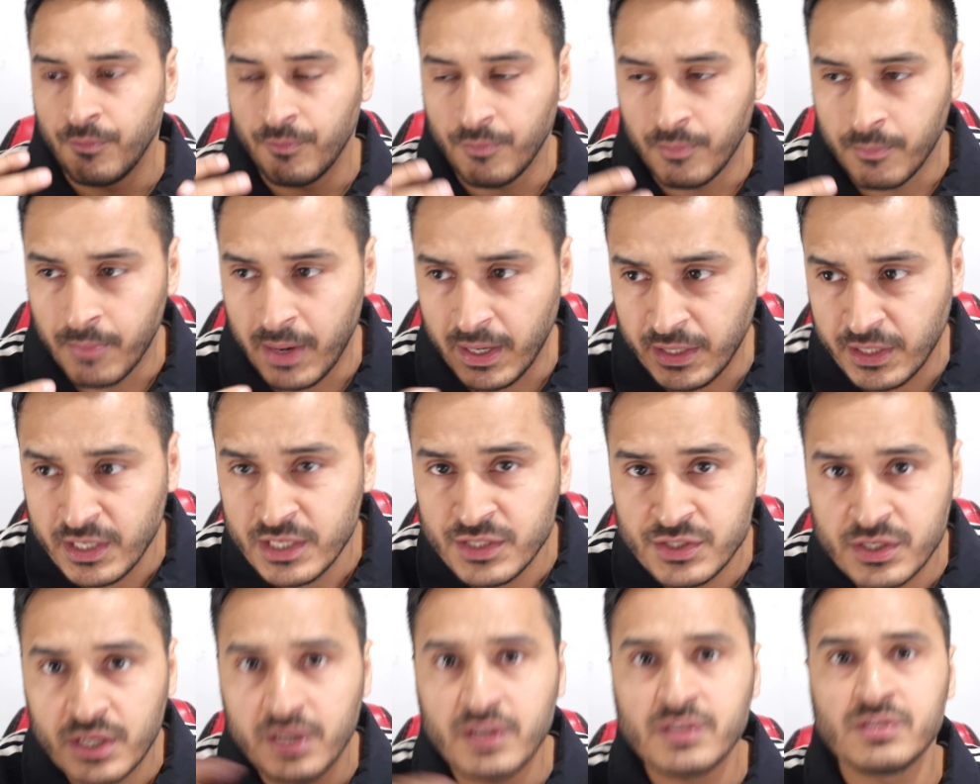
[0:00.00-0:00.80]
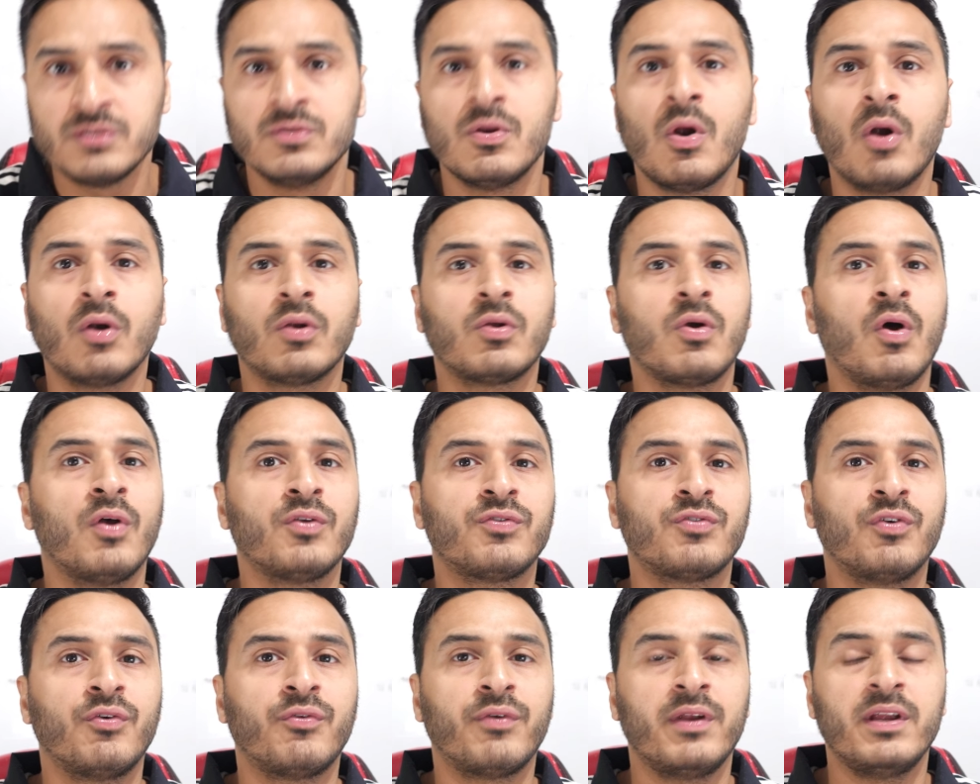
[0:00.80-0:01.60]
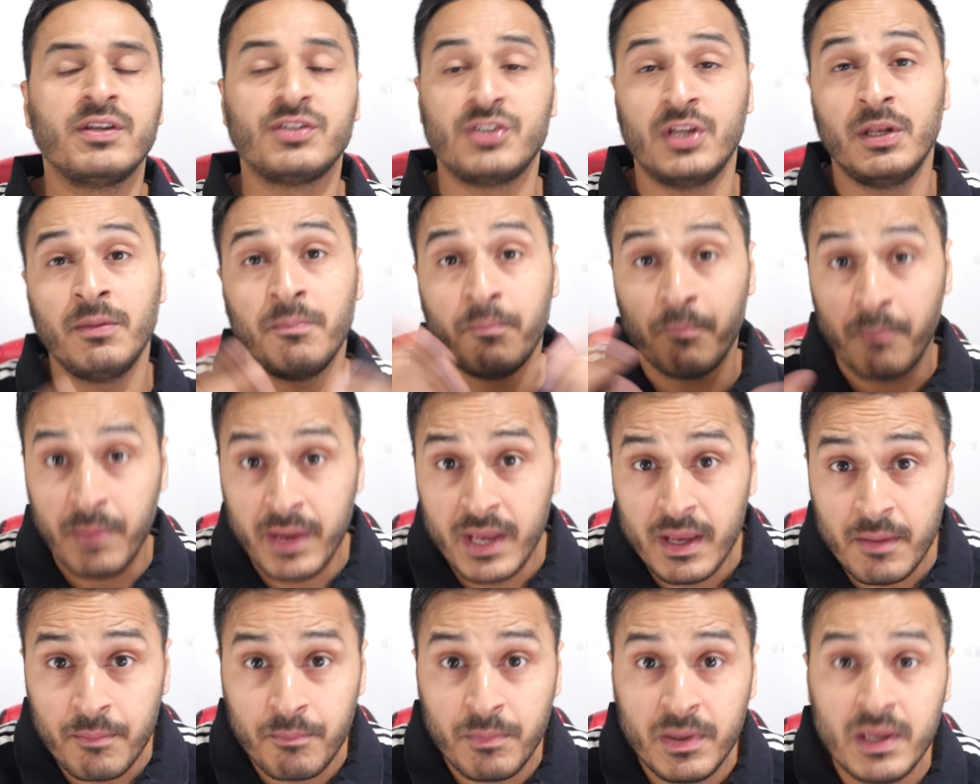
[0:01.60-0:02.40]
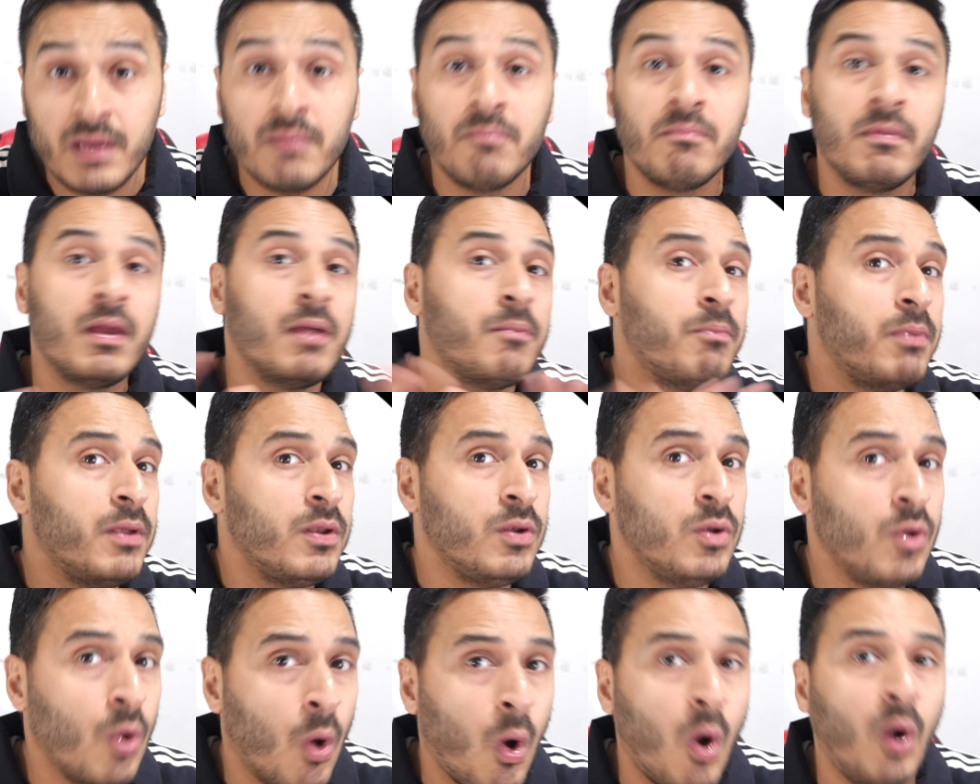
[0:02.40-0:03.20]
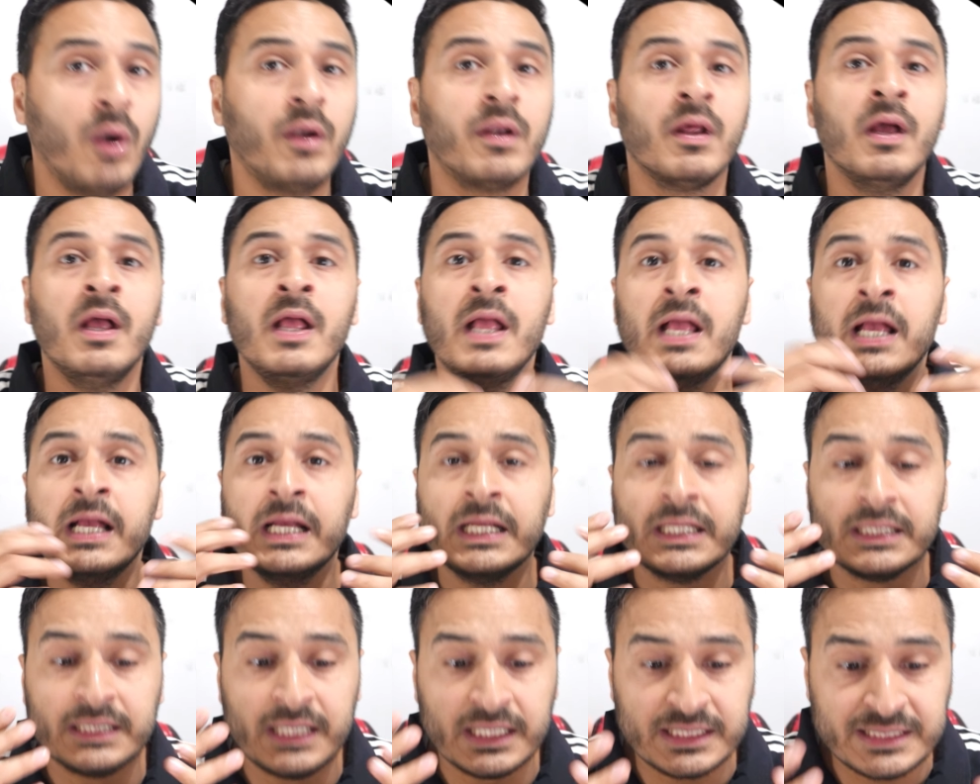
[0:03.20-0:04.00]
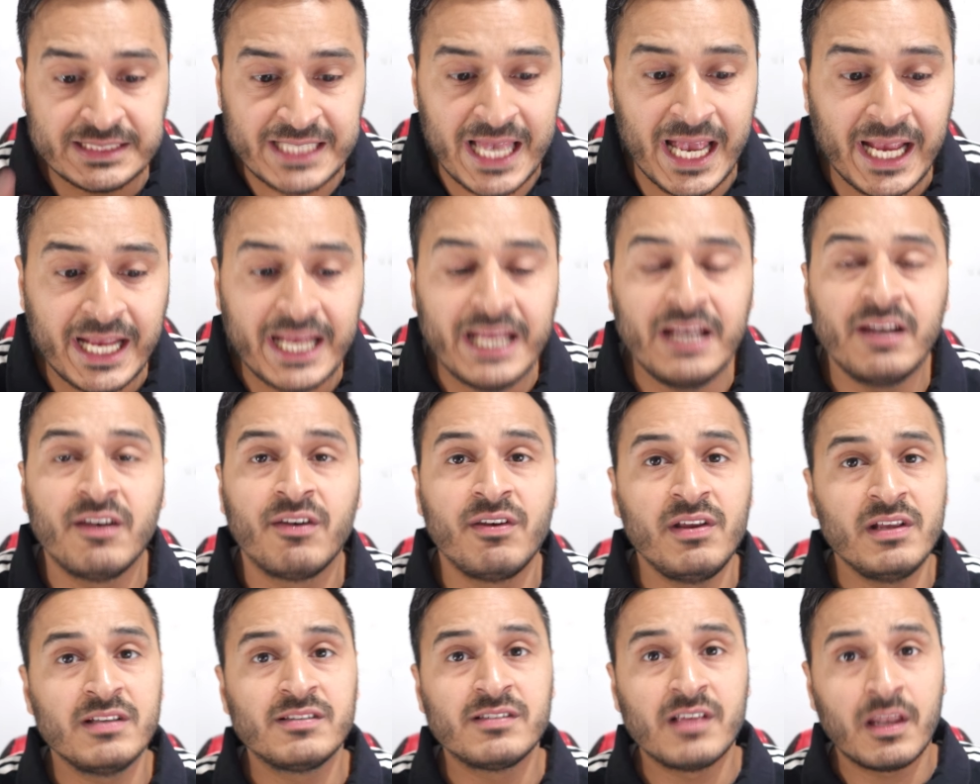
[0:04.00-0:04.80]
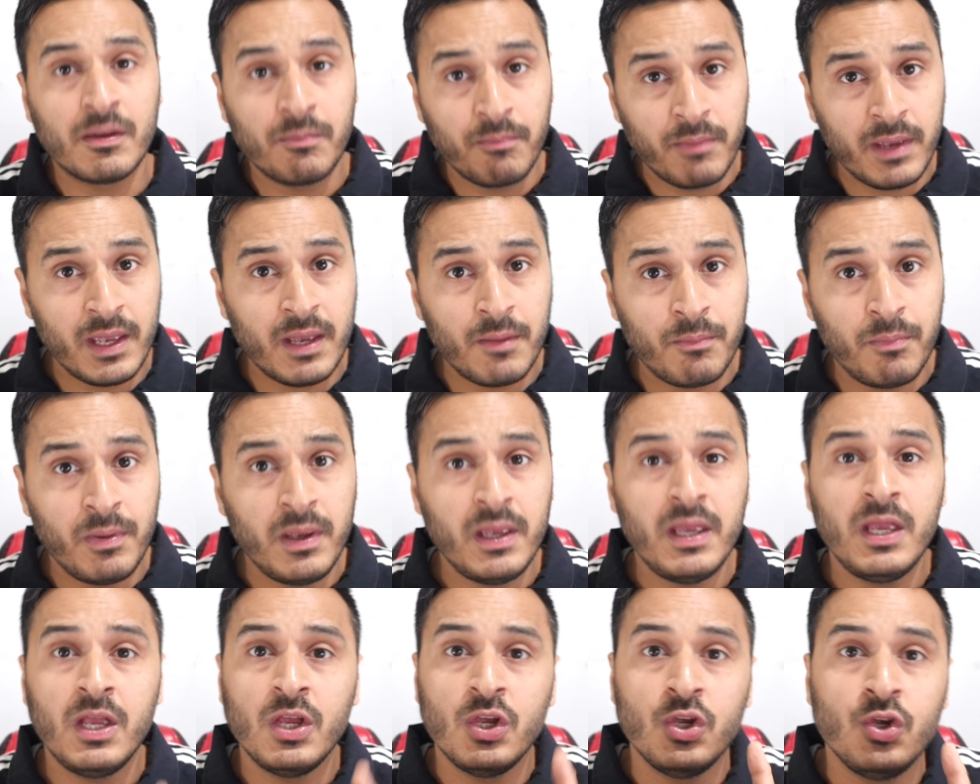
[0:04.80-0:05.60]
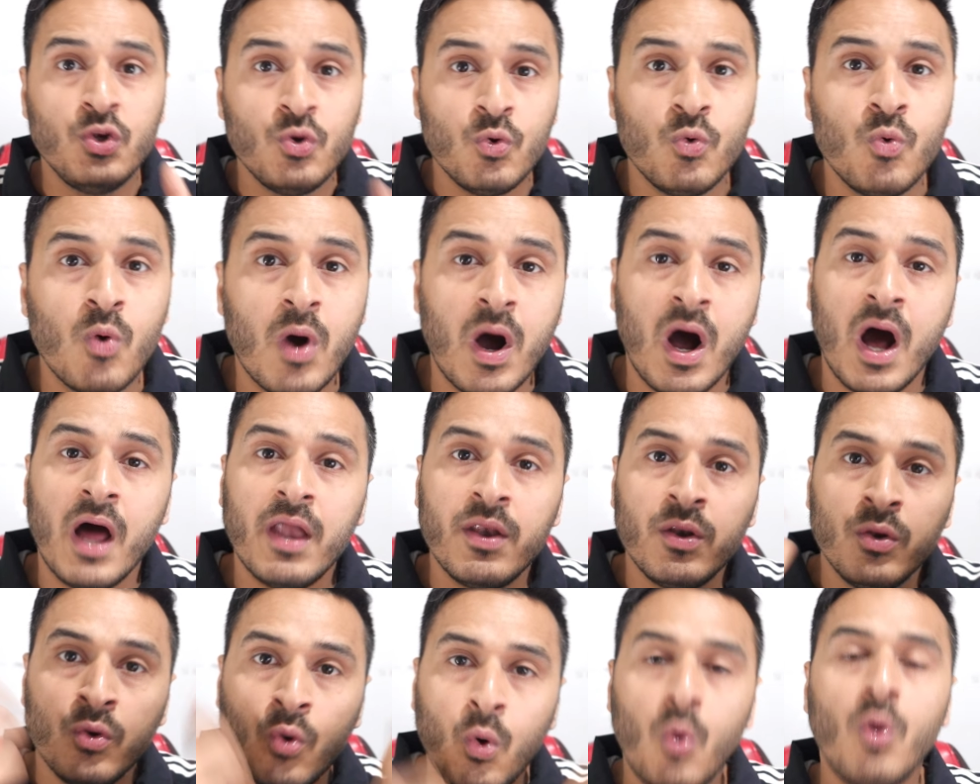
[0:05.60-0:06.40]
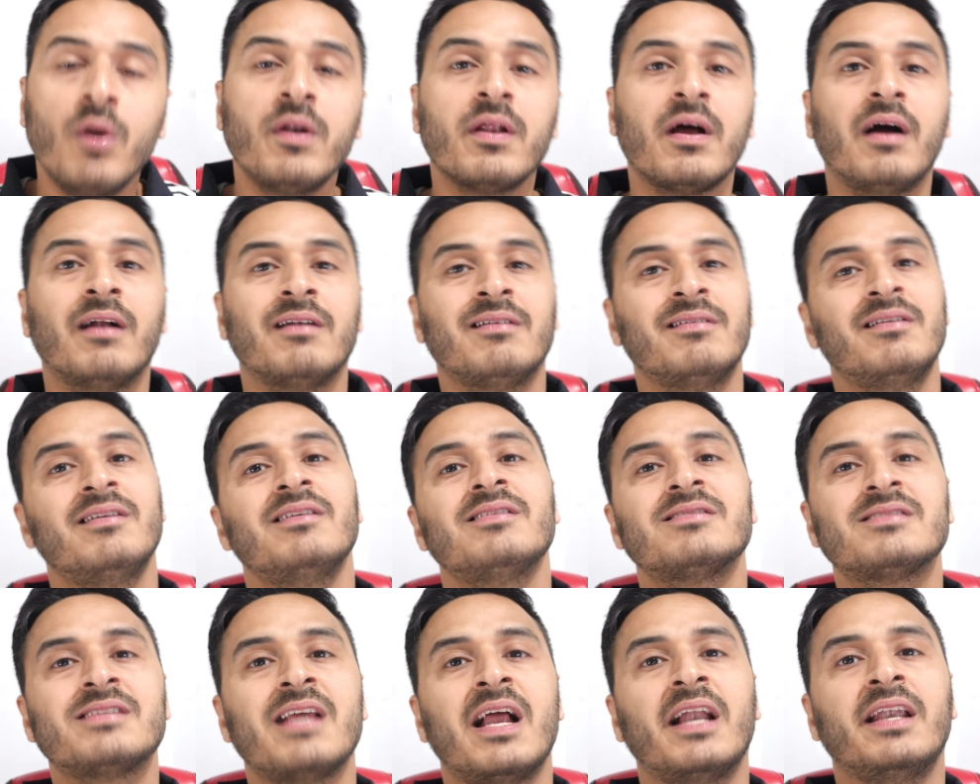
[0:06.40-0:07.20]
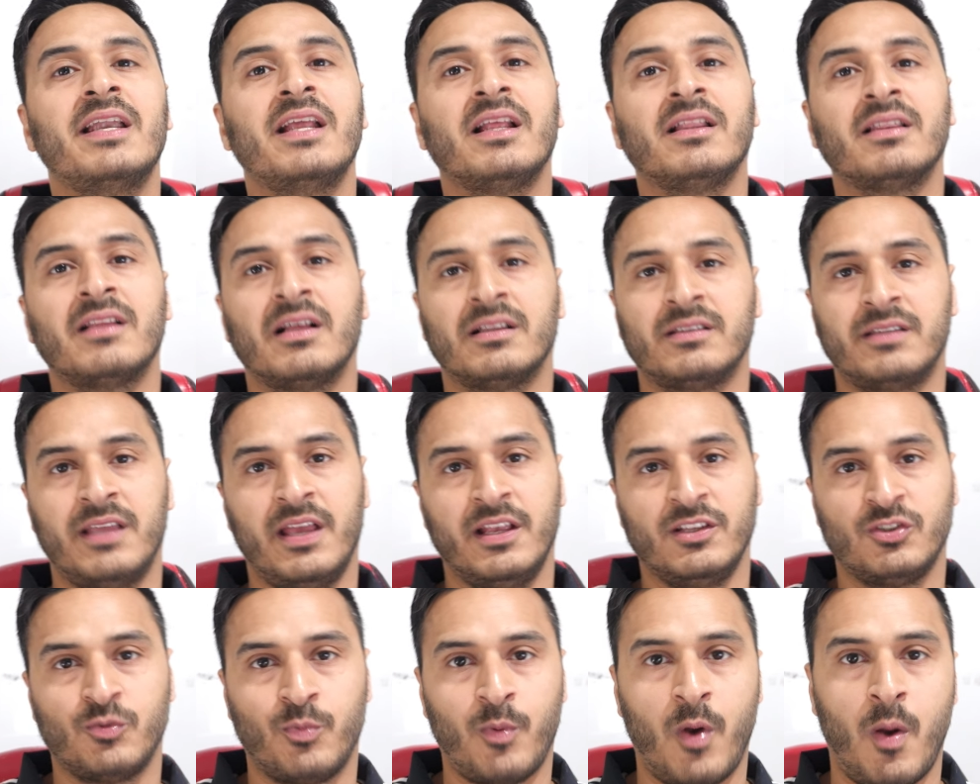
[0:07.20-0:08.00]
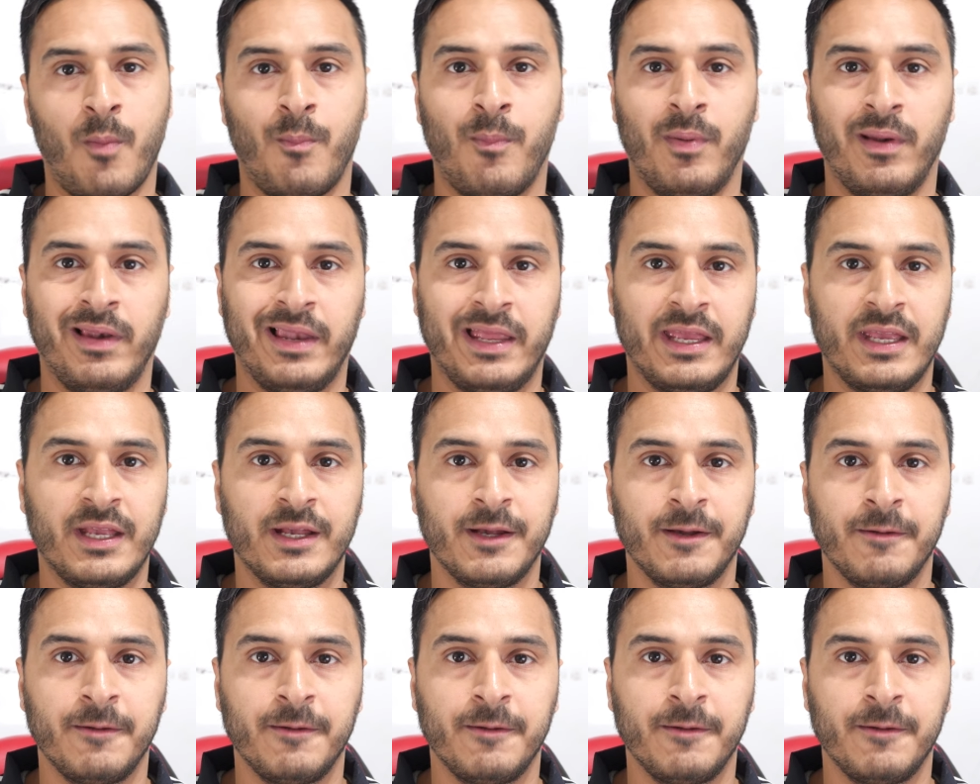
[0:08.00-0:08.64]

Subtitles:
My teacher is not concentration. Maybe not. The second reason may be you are not understanding the things properly,